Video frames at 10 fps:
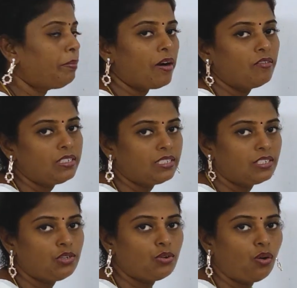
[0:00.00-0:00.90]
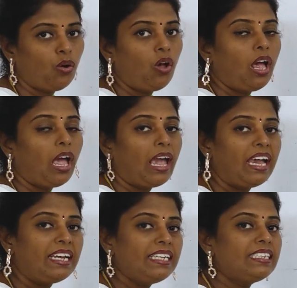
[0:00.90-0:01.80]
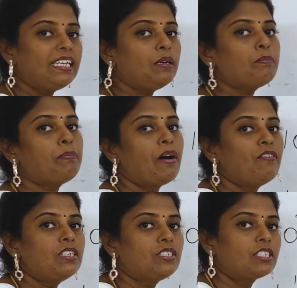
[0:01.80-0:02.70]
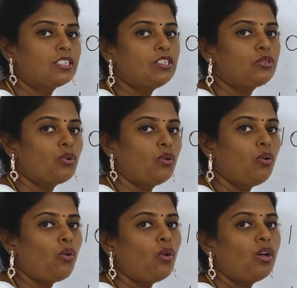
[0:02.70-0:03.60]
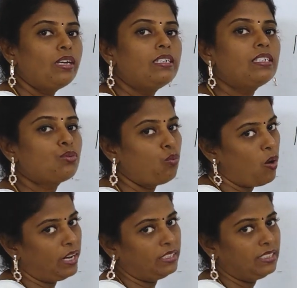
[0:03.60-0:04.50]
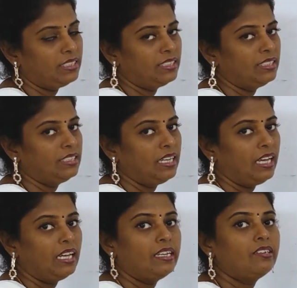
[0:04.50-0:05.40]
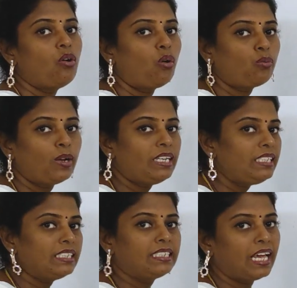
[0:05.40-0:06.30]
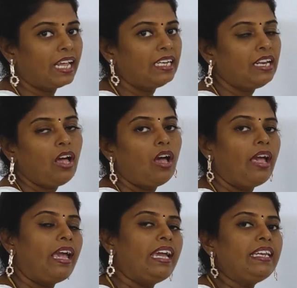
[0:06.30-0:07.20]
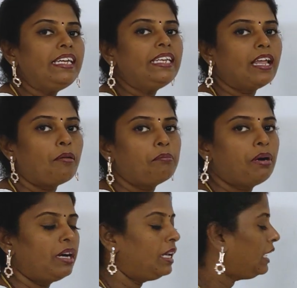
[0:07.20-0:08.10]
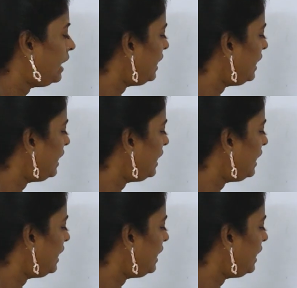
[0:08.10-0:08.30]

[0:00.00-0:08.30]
power 0. Anything power 0 is 1. Not only the 10, any number